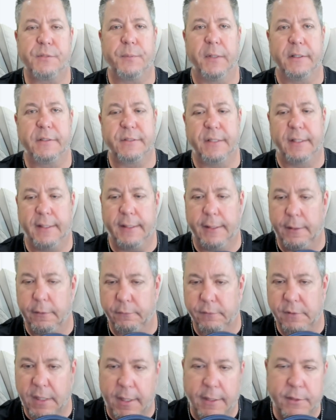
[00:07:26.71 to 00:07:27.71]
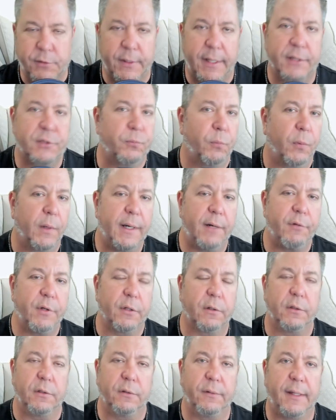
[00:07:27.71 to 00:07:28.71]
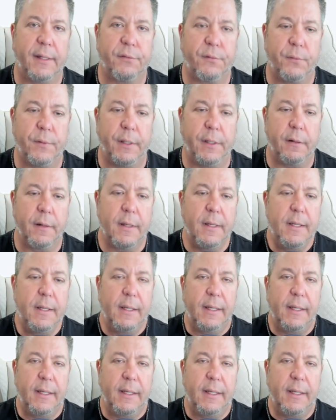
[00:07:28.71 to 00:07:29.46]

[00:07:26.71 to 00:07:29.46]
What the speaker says: by sending out contracts, whatever, you can do that through here.